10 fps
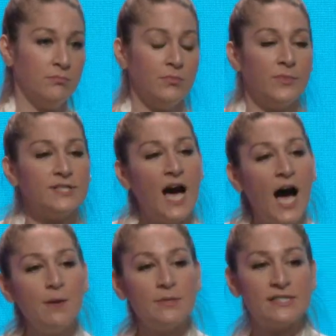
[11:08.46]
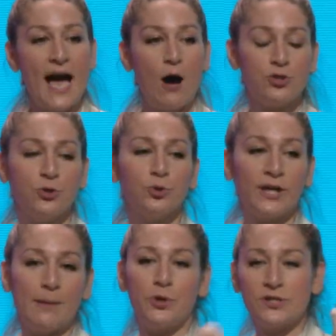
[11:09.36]
The time is now to
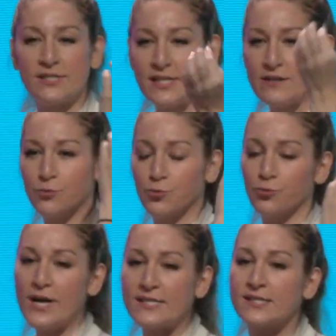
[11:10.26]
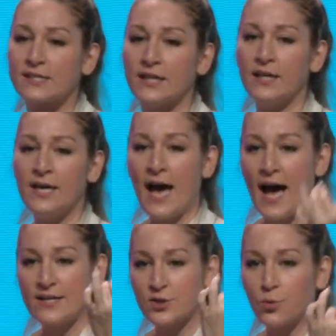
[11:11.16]
look at perceived risk
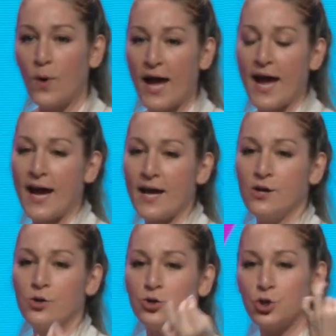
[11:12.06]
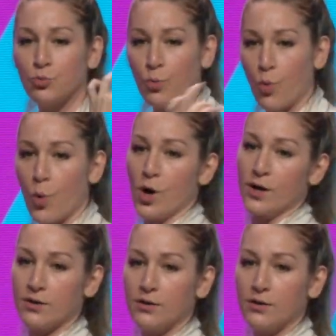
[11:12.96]
as the way to reward.